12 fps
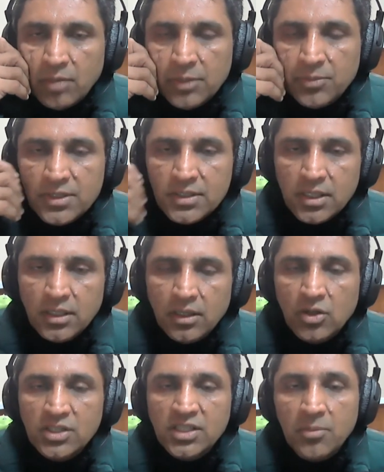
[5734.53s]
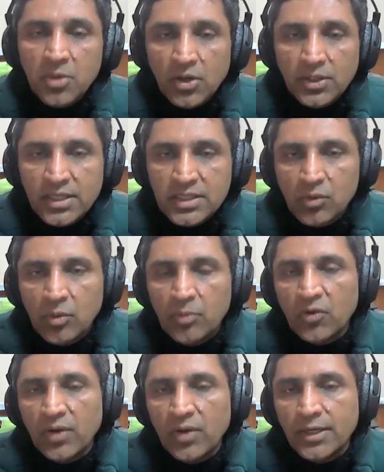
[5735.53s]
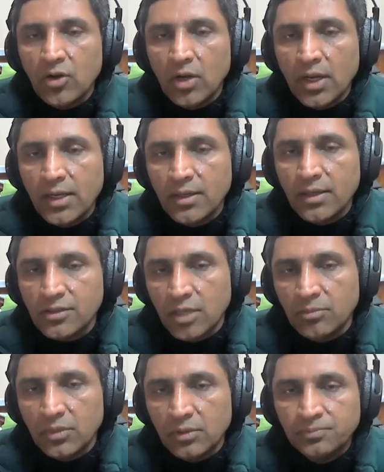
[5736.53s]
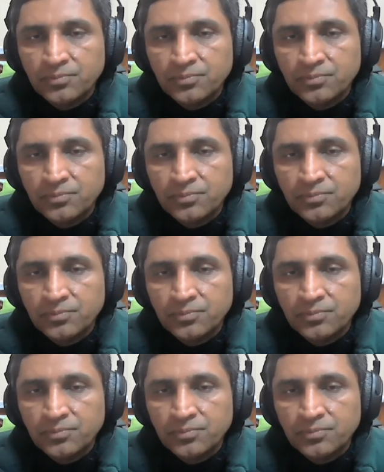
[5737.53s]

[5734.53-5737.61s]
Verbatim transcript: come in person, or some contents will be provided online and some